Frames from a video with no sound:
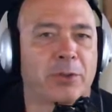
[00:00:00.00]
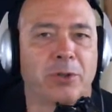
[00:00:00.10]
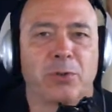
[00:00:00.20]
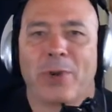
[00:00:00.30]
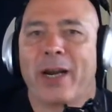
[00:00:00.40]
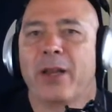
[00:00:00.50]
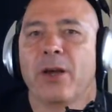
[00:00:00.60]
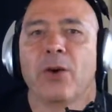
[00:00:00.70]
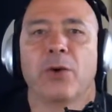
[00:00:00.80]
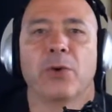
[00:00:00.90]
certain
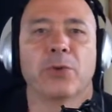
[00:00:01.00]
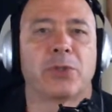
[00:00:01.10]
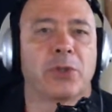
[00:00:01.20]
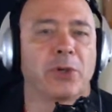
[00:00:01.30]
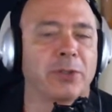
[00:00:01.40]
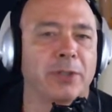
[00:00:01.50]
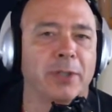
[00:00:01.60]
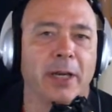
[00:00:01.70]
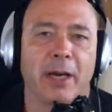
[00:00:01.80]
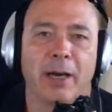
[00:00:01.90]
radio,
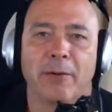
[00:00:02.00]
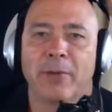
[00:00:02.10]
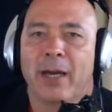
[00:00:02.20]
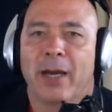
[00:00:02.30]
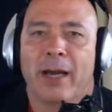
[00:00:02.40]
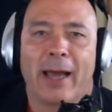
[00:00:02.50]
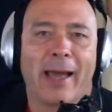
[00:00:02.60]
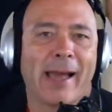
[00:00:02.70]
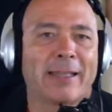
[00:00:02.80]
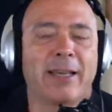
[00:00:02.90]
certain
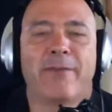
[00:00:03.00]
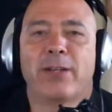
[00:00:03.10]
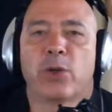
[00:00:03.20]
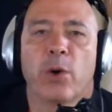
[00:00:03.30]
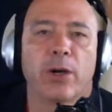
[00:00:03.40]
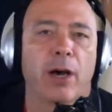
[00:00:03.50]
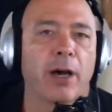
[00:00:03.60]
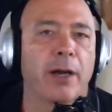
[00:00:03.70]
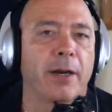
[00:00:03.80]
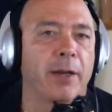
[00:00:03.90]
activities going
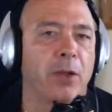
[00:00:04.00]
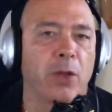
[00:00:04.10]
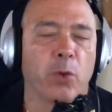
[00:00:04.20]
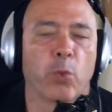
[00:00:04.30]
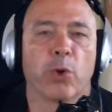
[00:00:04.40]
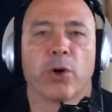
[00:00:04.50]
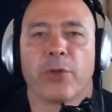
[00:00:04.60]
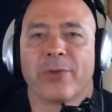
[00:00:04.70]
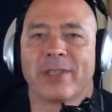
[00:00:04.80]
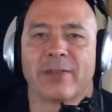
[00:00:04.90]
on in the
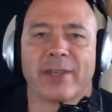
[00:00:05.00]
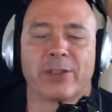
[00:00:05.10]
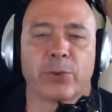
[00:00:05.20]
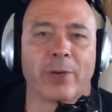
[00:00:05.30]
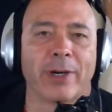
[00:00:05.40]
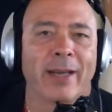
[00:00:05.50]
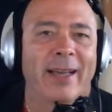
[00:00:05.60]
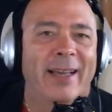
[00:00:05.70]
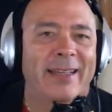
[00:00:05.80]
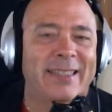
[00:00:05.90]
world and things of that sort,
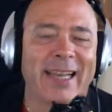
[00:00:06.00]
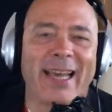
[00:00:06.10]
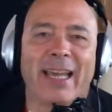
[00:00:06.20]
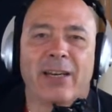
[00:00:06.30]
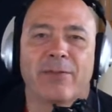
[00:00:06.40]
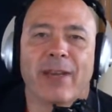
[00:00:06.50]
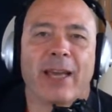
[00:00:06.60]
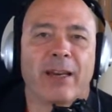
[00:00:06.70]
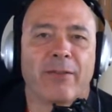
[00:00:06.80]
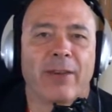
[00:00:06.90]
it's negative,
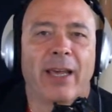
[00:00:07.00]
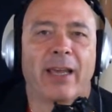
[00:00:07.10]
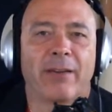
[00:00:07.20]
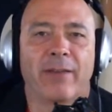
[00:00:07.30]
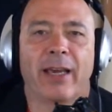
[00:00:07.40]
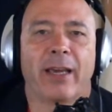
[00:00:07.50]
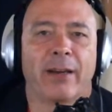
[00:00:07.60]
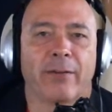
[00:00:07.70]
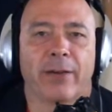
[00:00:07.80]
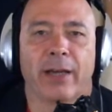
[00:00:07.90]
negative, negative,
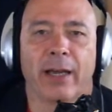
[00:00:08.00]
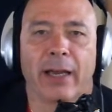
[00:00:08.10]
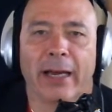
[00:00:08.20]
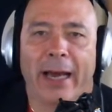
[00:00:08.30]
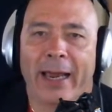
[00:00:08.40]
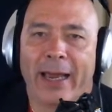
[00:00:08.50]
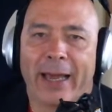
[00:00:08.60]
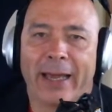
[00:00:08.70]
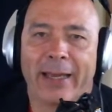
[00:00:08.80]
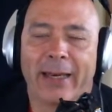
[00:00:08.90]
negative.
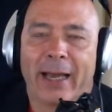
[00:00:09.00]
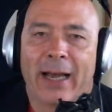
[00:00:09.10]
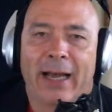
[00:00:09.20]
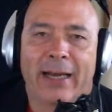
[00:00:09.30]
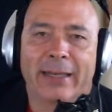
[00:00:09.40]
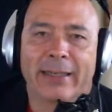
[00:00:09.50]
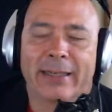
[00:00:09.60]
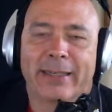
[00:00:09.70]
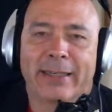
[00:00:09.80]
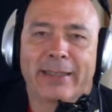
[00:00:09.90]
And
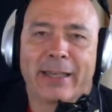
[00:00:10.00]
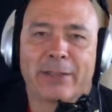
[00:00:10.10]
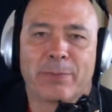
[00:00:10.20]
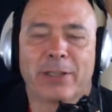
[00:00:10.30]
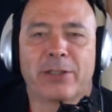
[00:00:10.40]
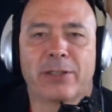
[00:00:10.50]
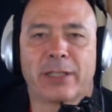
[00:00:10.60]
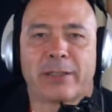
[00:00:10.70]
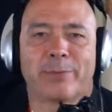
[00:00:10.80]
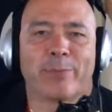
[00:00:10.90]
as much as
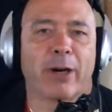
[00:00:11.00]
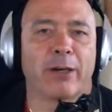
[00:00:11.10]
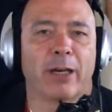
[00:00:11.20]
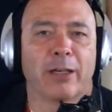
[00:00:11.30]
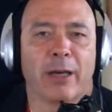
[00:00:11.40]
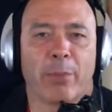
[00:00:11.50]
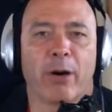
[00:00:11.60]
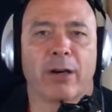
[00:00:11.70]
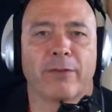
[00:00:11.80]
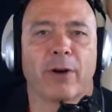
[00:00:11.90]
it's part
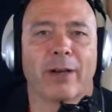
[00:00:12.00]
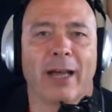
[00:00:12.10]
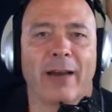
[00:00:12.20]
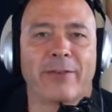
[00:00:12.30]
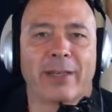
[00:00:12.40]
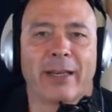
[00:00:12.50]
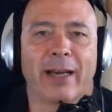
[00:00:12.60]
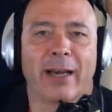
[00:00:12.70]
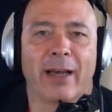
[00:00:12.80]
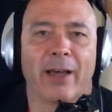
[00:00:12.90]
of our lives,
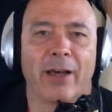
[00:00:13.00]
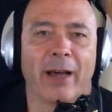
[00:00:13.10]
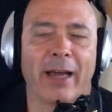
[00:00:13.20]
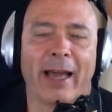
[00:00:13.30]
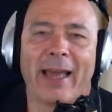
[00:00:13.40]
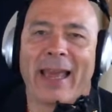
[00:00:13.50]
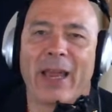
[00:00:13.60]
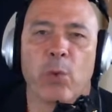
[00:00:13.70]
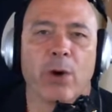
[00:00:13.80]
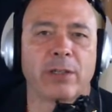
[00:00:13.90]
I
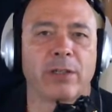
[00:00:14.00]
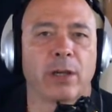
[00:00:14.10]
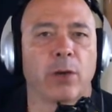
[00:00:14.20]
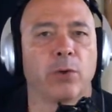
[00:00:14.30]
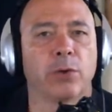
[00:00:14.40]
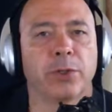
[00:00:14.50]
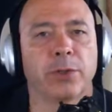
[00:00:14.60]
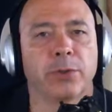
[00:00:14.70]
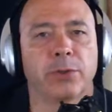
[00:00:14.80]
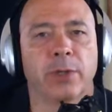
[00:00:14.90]
hate watching the local
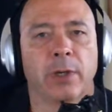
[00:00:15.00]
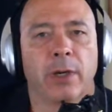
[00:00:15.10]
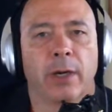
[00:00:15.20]
news